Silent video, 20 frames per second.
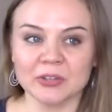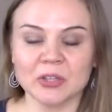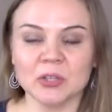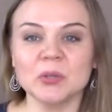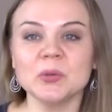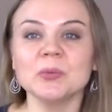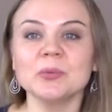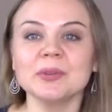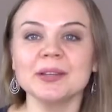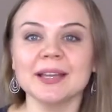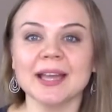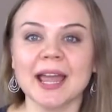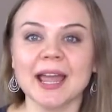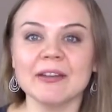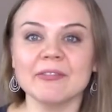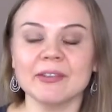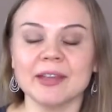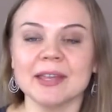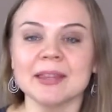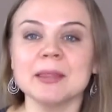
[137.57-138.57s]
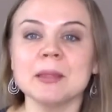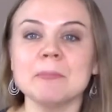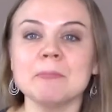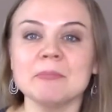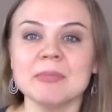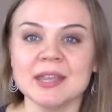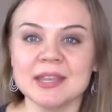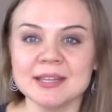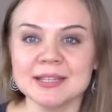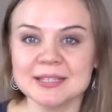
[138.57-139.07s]
You will have an
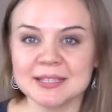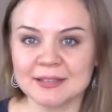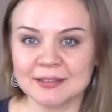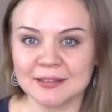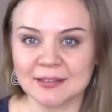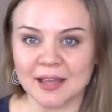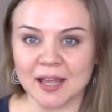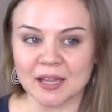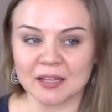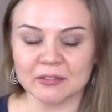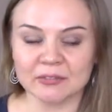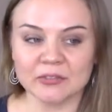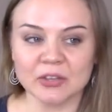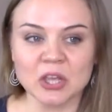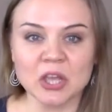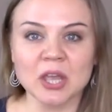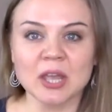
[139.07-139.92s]
amazing life.